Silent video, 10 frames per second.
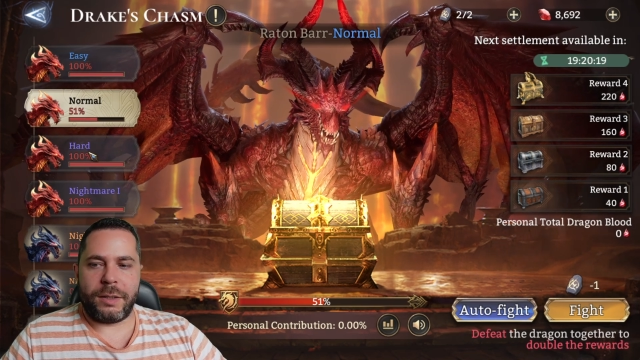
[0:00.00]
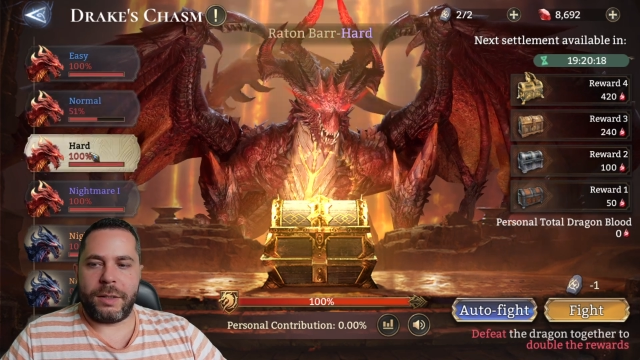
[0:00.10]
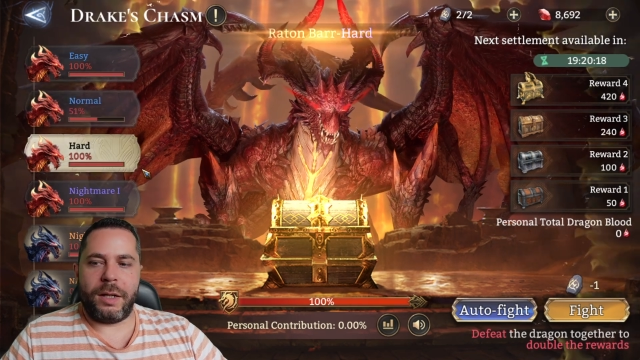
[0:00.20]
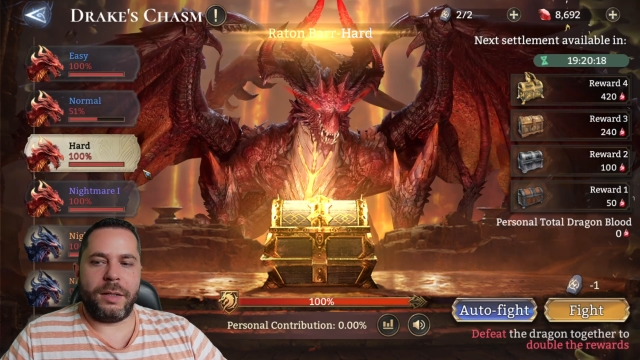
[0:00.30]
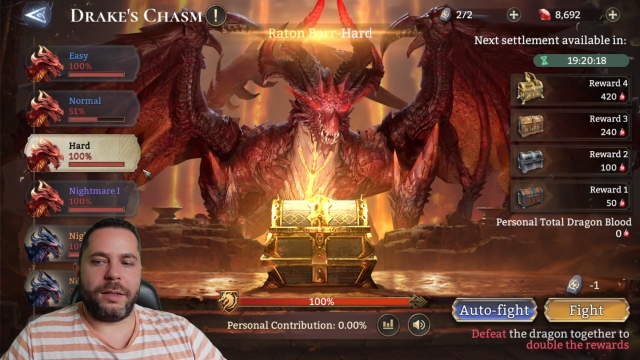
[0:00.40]

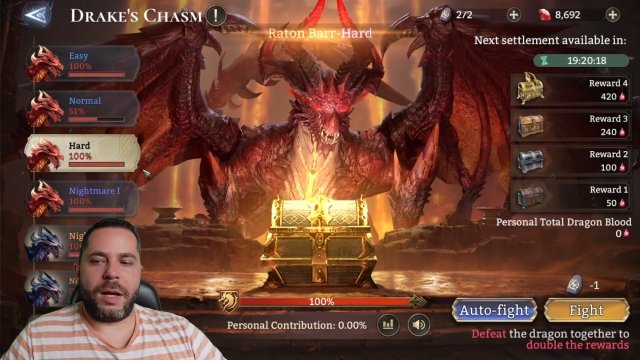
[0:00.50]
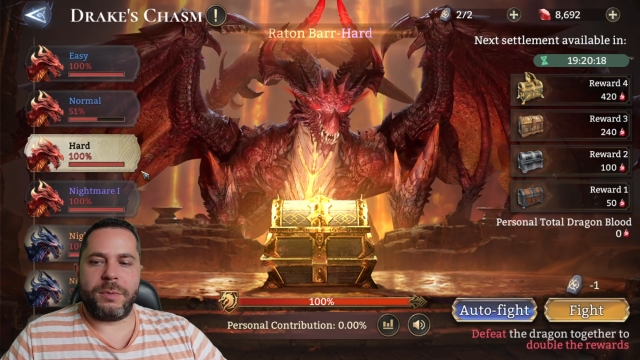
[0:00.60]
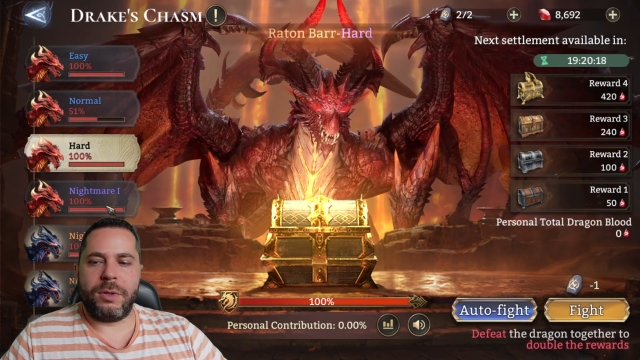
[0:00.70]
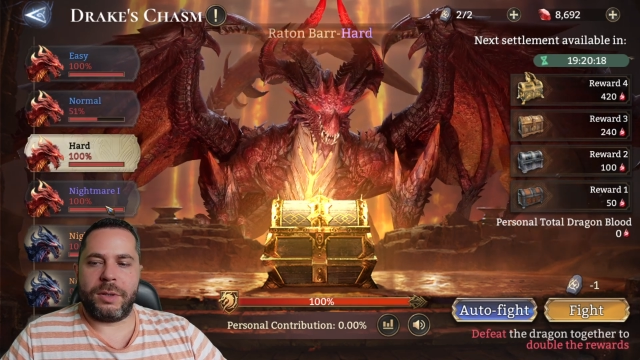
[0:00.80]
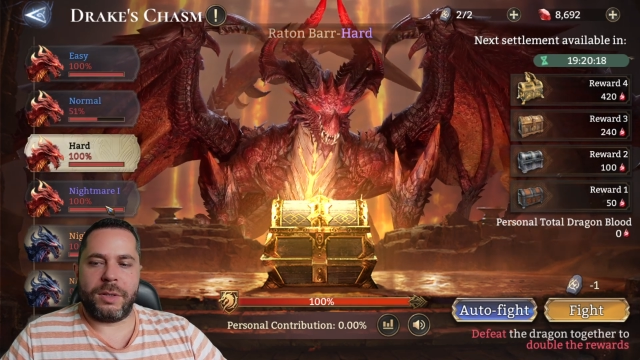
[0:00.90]
And
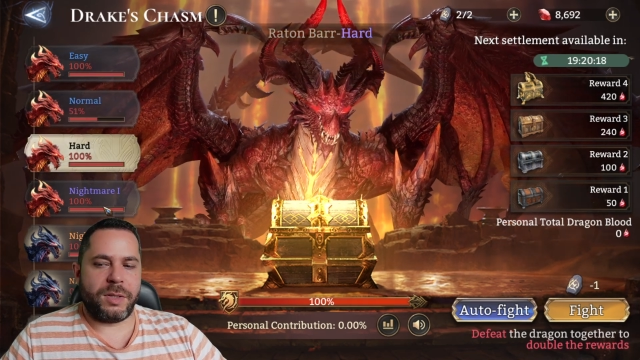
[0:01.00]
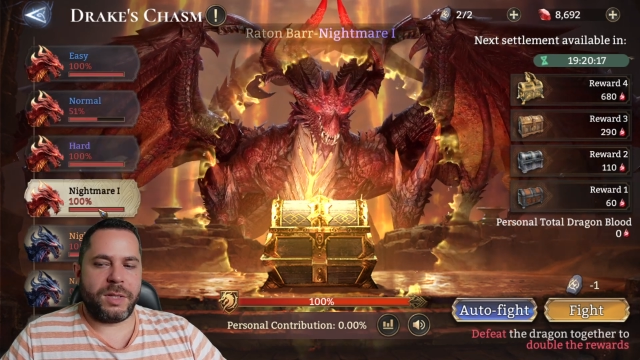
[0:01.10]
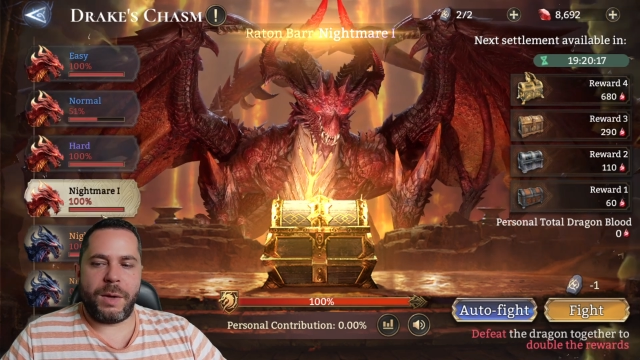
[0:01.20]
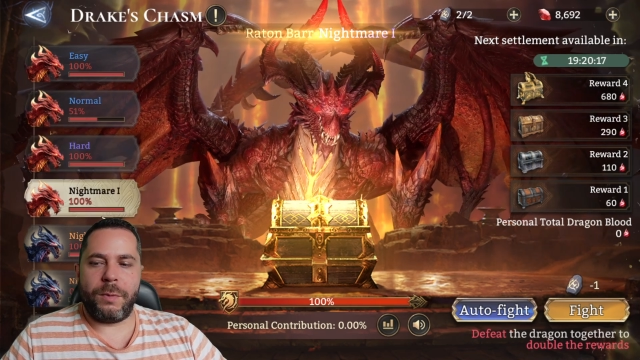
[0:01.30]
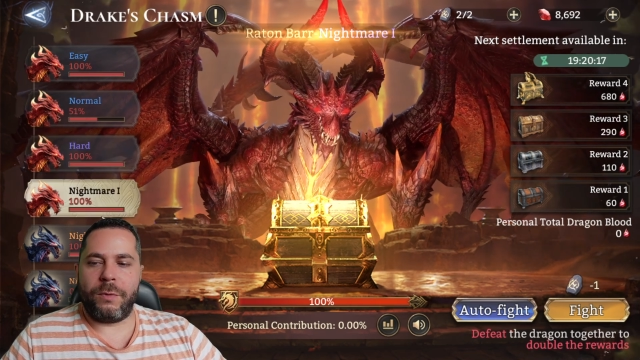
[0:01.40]
absolutely the
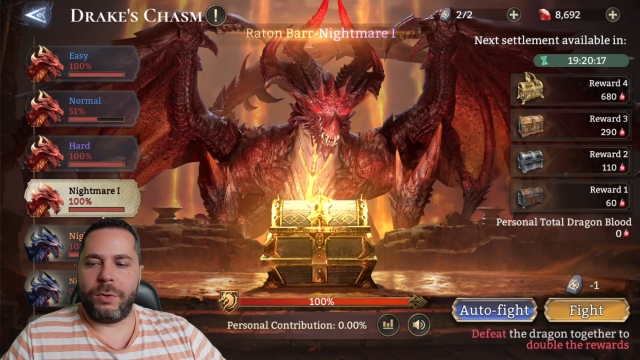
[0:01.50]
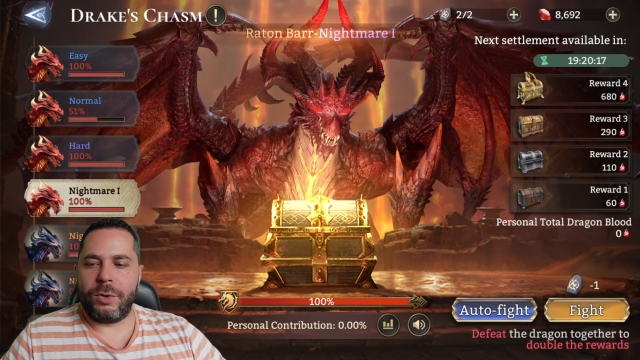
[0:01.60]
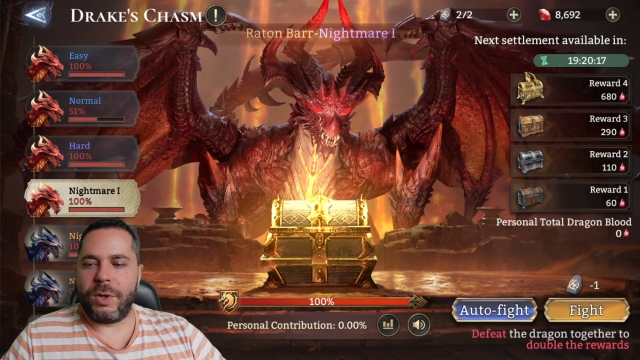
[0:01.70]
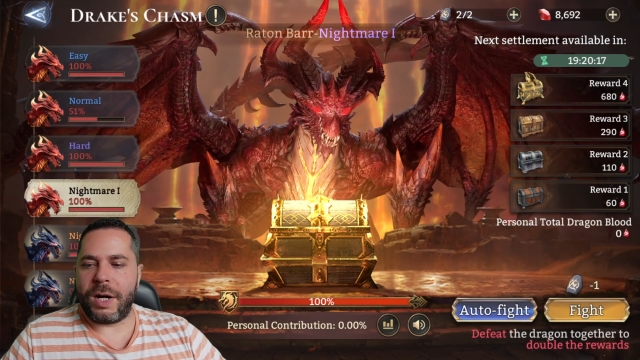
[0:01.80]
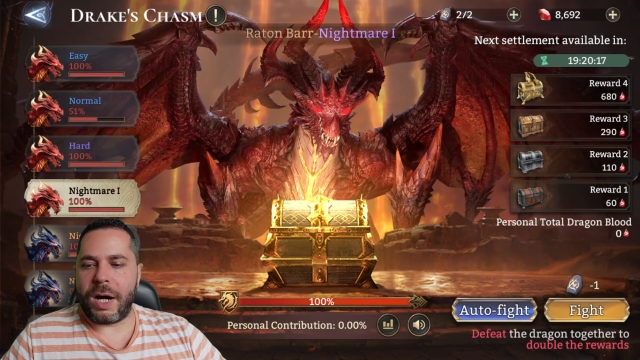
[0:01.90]
same if you do
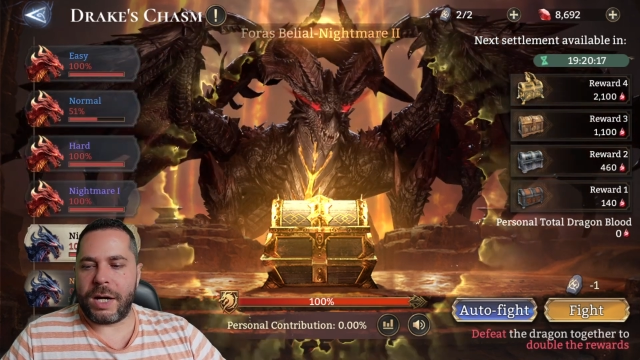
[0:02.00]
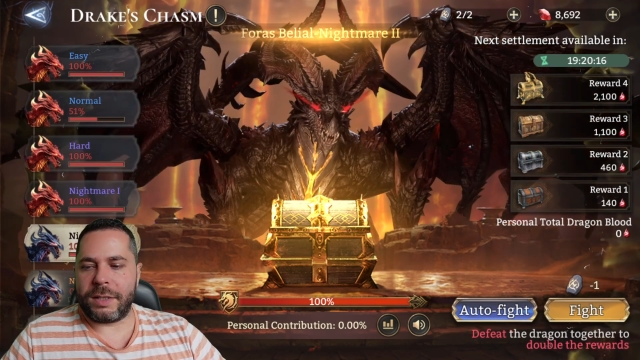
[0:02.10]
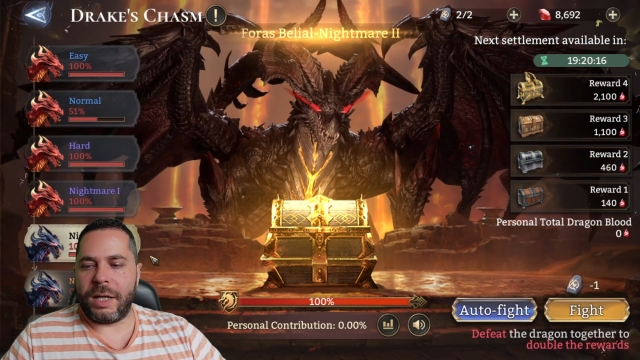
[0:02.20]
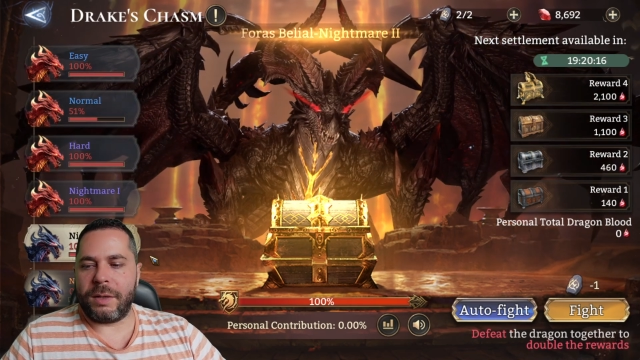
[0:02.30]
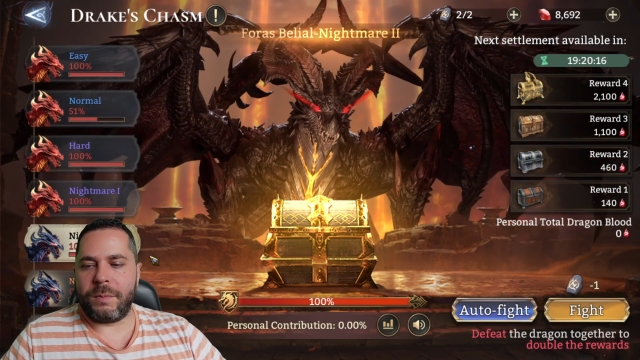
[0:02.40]
hard
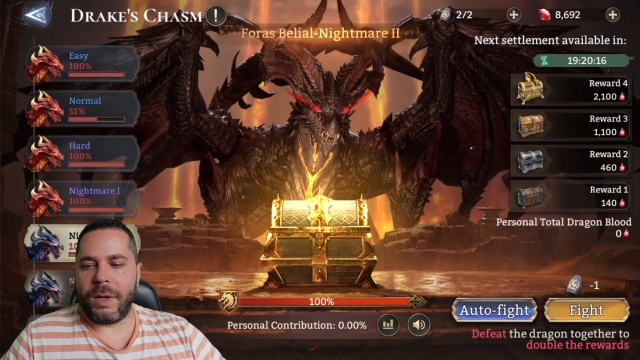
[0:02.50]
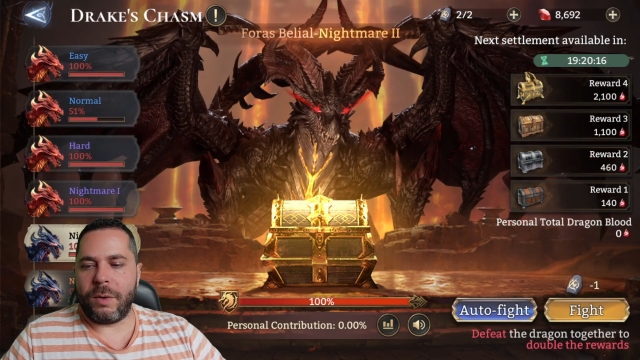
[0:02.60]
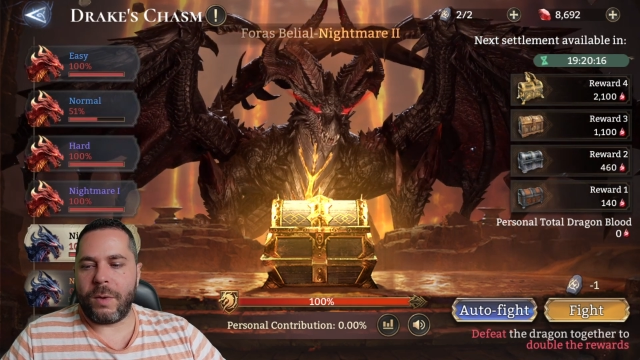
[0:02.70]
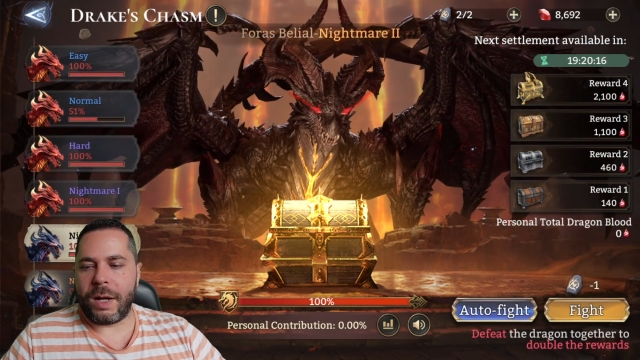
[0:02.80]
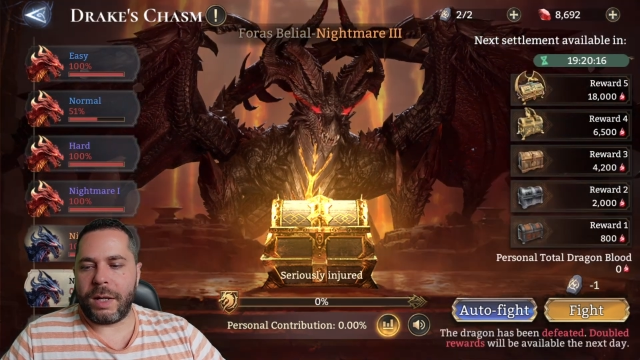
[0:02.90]
Nightmare
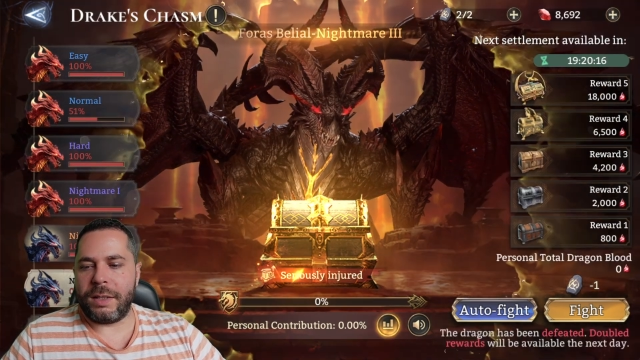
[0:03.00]
1,